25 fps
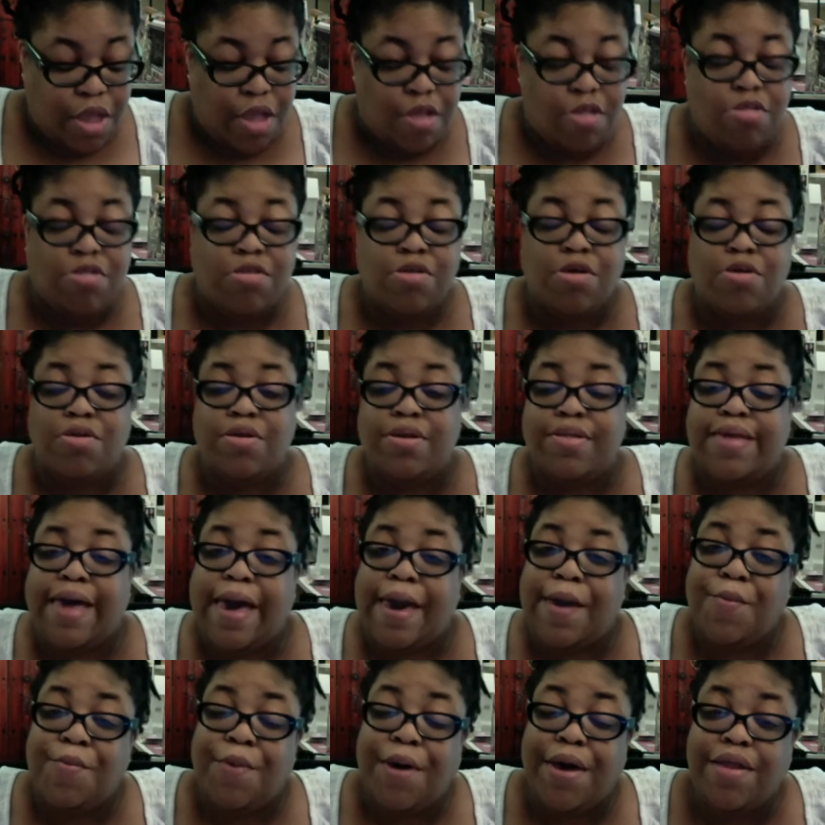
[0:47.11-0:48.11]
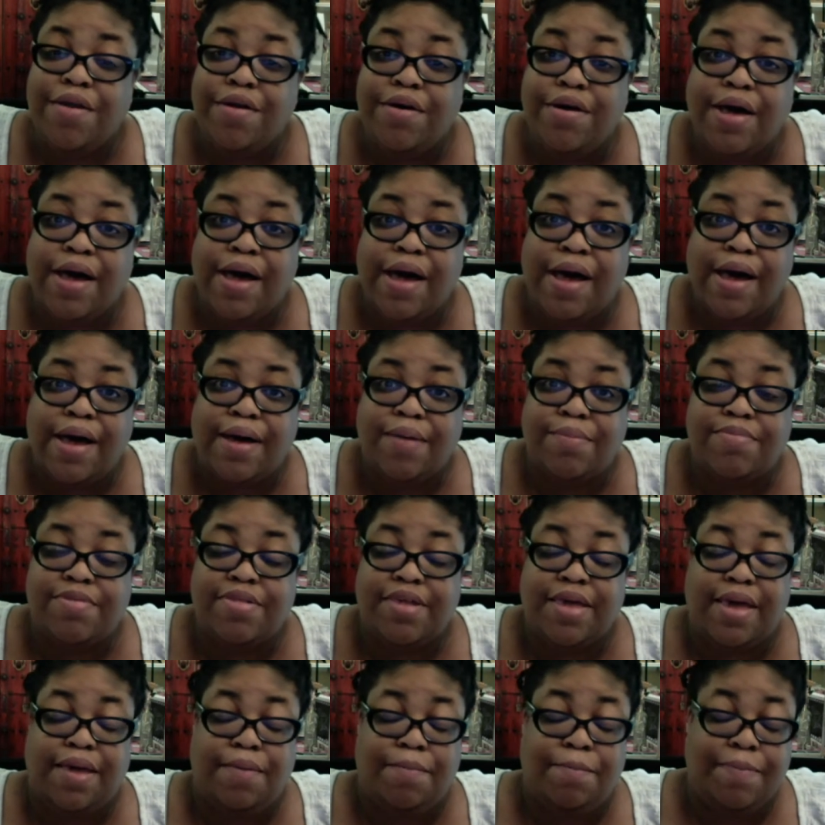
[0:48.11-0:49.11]
So the typewriter comes
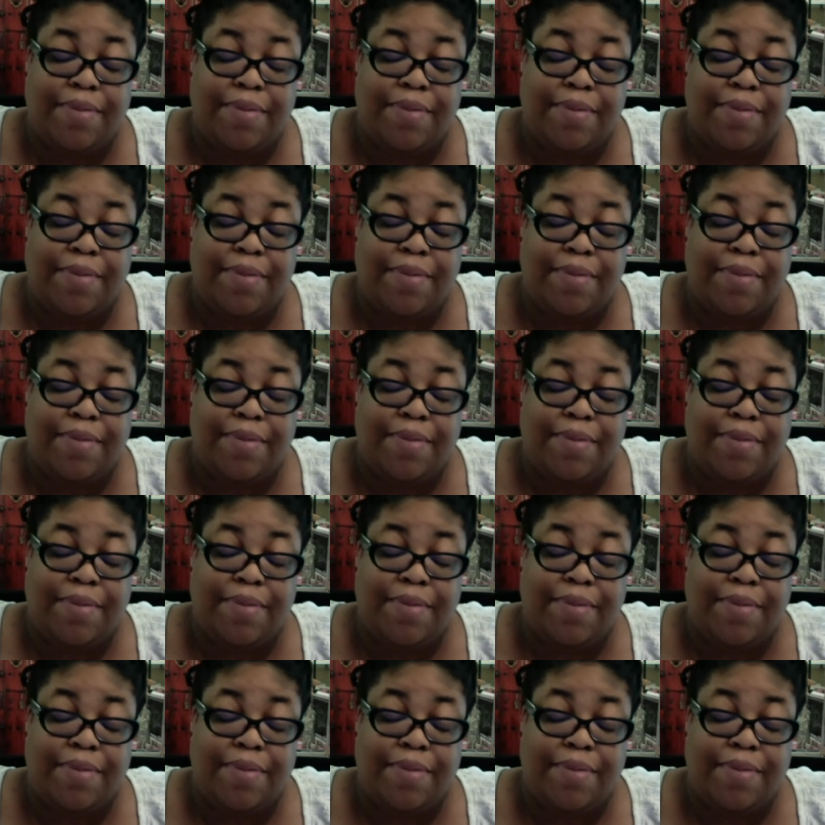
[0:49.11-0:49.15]
in